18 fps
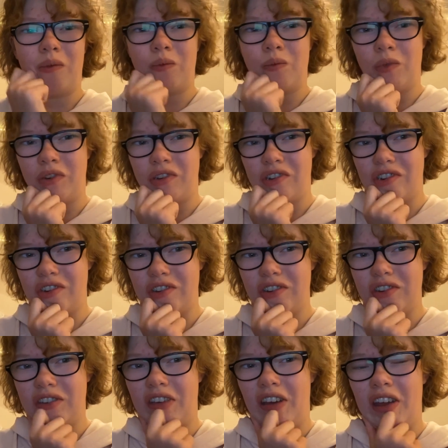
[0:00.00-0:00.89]

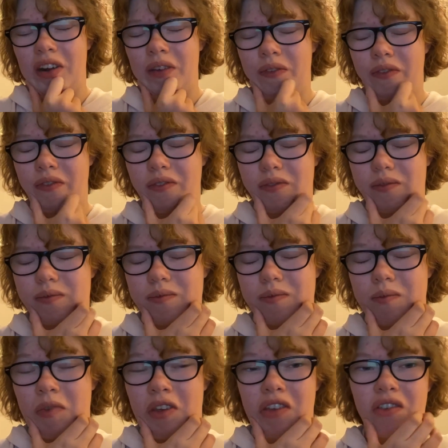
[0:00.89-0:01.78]
which kind of
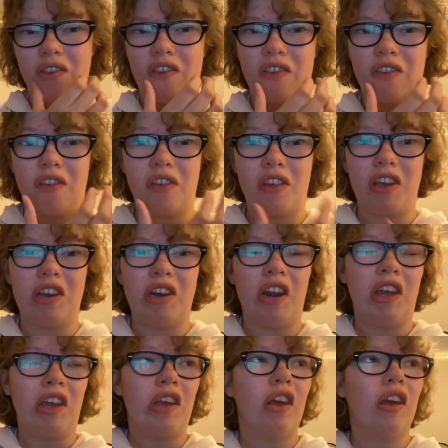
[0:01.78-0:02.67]
makes this a late
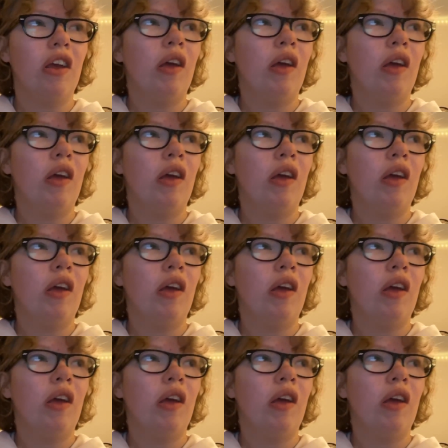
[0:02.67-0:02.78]
night,